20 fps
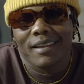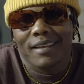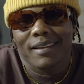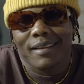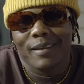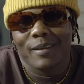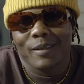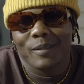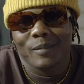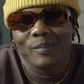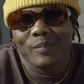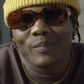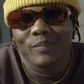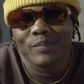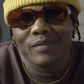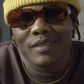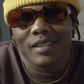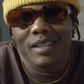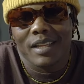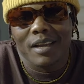
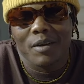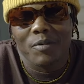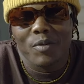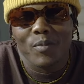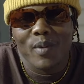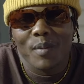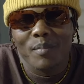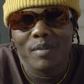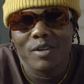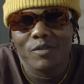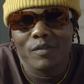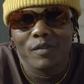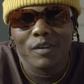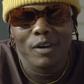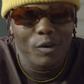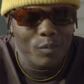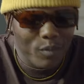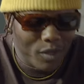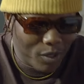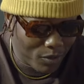I remember to
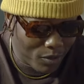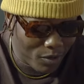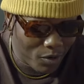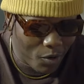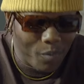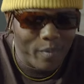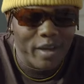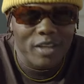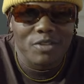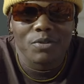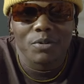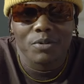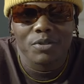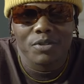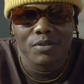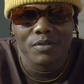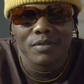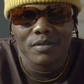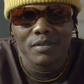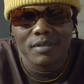follow me on all my
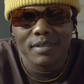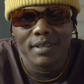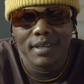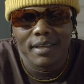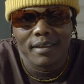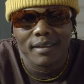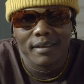socials.